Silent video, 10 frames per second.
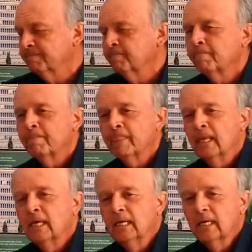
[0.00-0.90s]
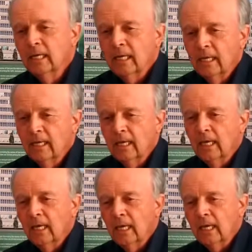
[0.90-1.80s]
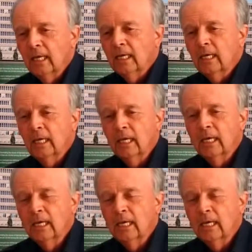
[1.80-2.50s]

[no speech]